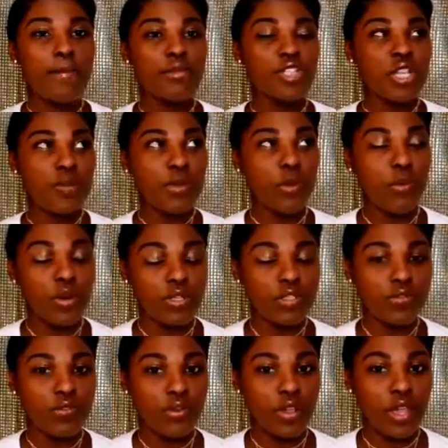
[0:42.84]
Shipping
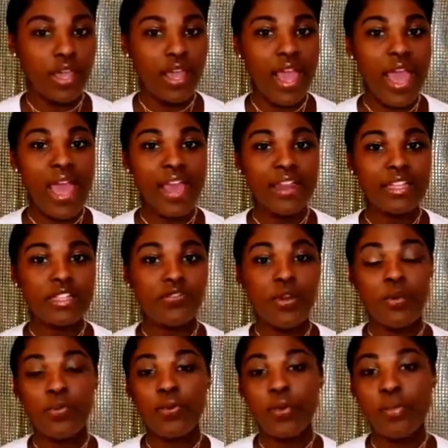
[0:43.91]
was free, and it's
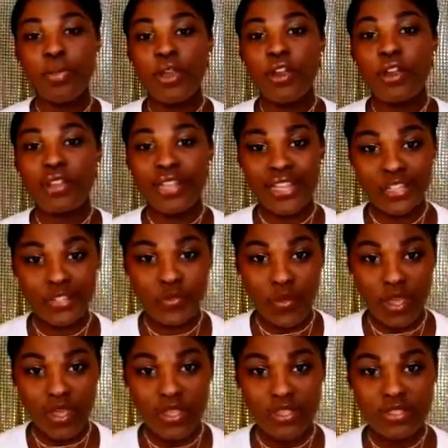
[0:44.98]
from Premiere Lace
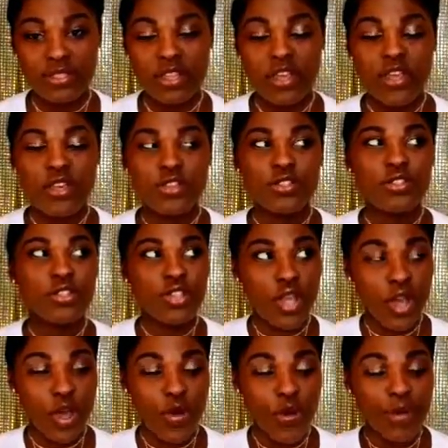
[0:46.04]
Wigs.
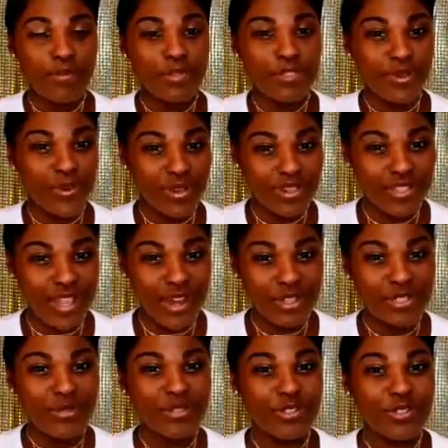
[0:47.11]
So I'm so
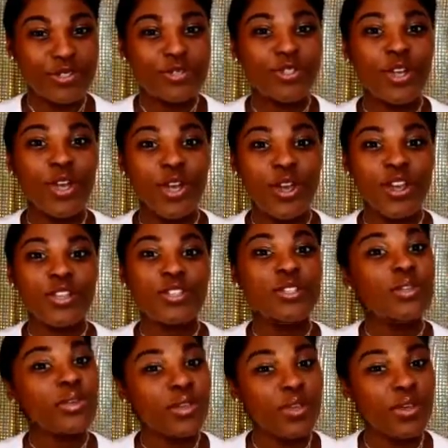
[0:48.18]
excited to introduce her
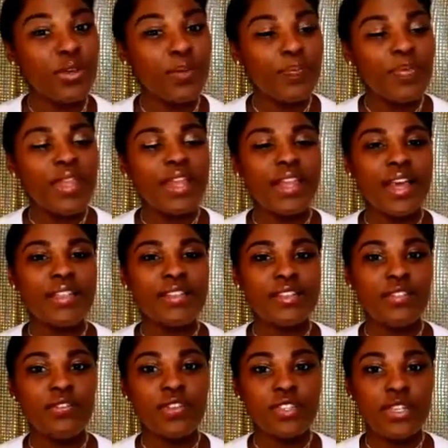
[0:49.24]
to you. Now this is
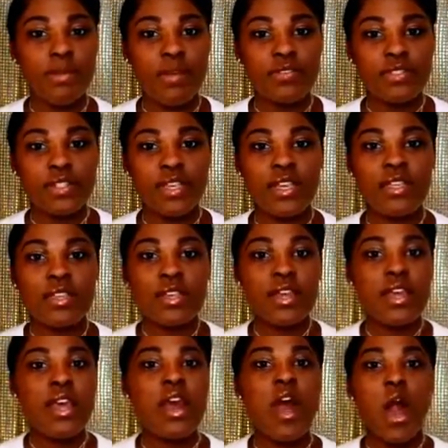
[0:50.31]
the first time I've
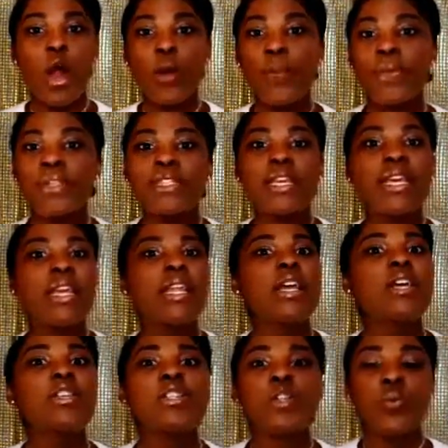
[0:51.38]
opened it,
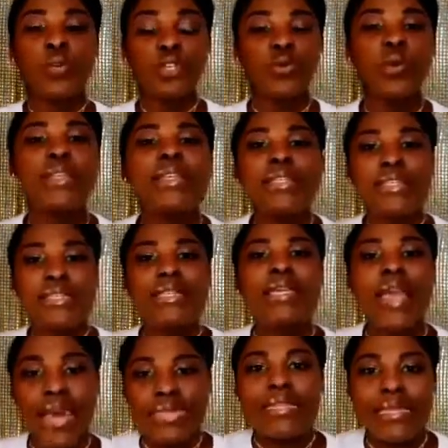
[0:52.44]
so we're doing this
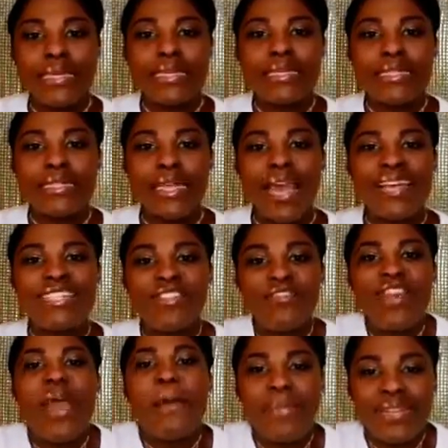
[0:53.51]
together as a
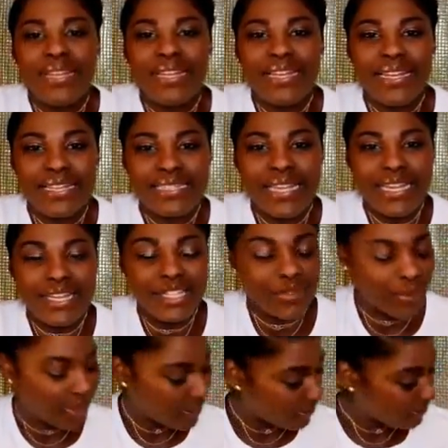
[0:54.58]
family. Let's get
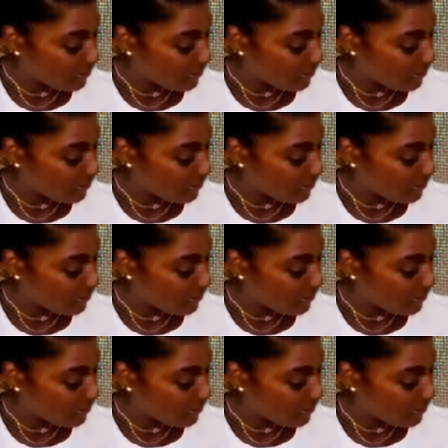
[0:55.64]
into it.